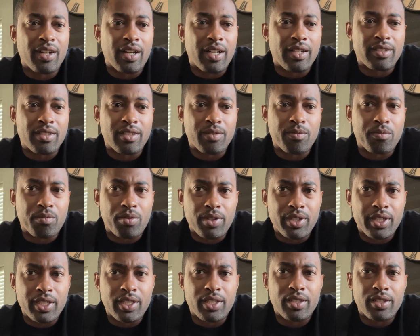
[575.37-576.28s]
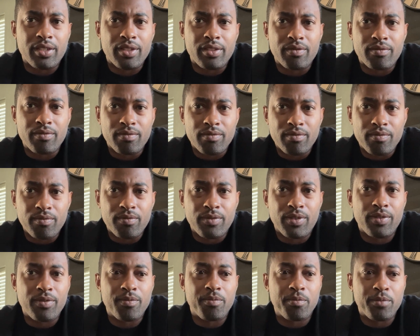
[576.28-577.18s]
it's a pretty good
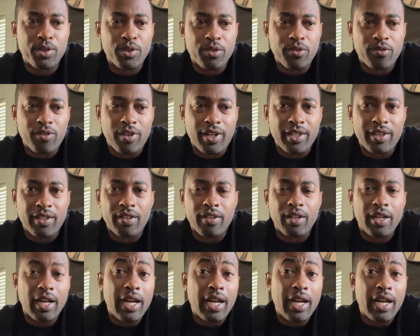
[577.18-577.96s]
move right there.